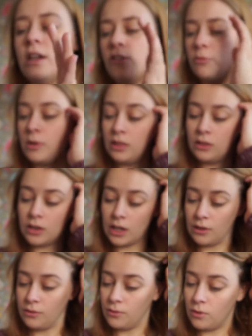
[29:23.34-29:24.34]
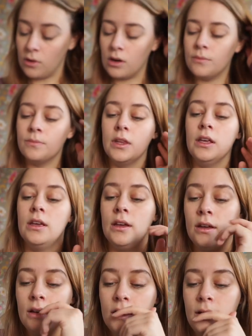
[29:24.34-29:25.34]
I've been looking for.
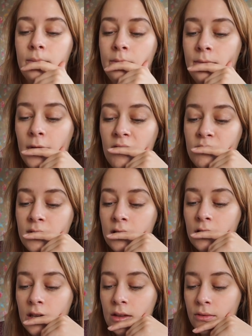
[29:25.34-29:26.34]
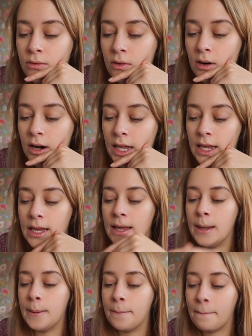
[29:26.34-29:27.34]
I've been looking for
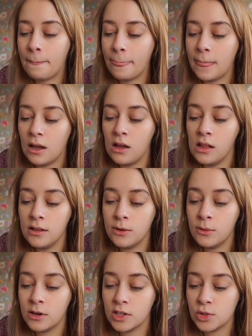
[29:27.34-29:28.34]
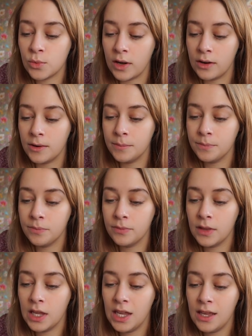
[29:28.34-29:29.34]
a colorwork sweater
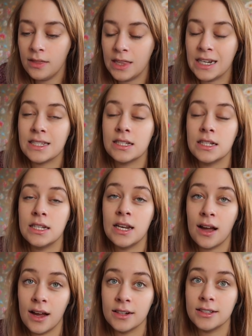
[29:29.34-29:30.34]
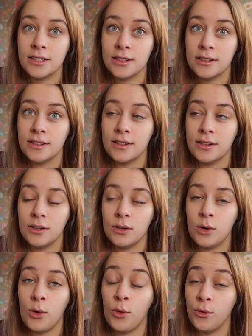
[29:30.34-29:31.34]
that is not
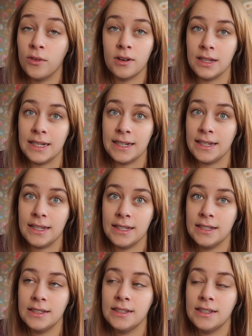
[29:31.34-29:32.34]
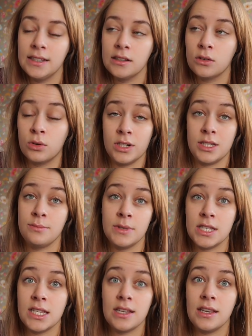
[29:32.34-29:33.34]
overly
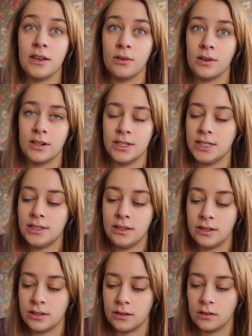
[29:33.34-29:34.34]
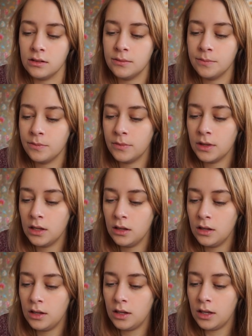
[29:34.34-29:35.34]
Christmassy or seasonal.
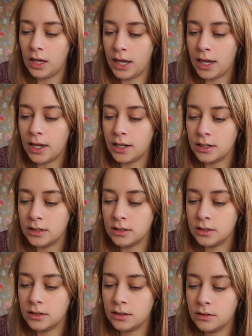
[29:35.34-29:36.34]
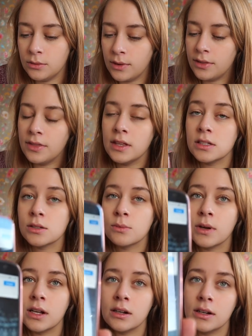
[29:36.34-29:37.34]
And with this
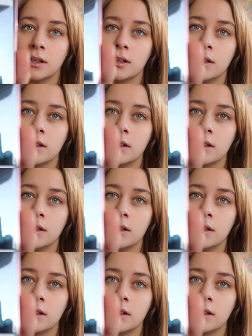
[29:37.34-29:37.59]
one,